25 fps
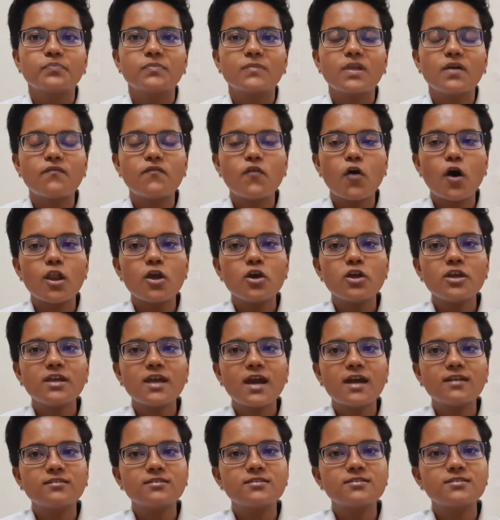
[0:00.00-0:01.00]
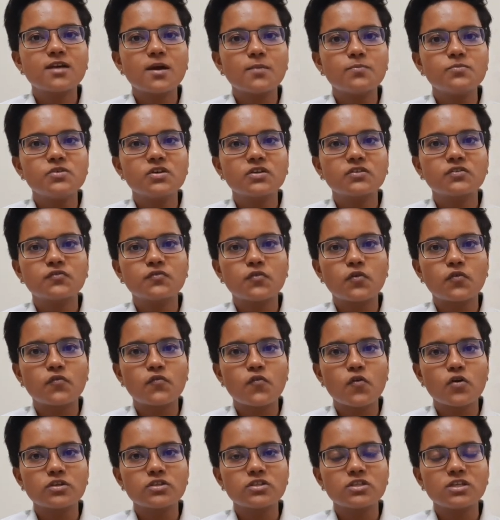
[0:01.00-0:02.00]
The following are the subjects for
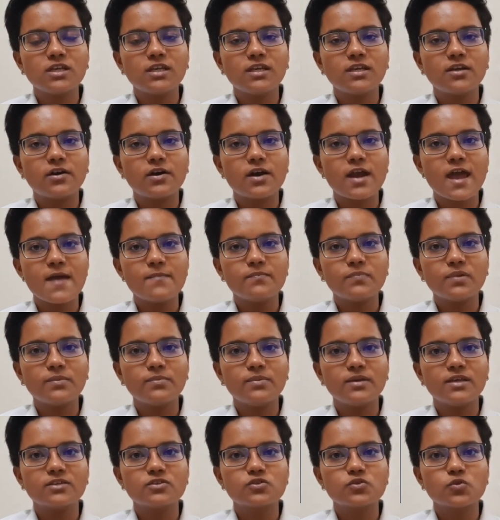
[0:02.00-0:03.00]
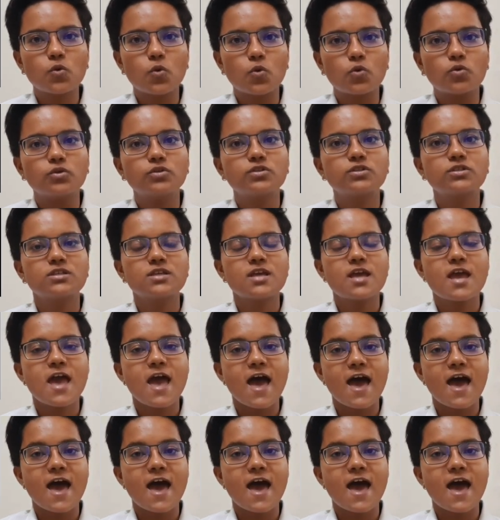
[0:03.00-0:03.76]
first year MBBS course: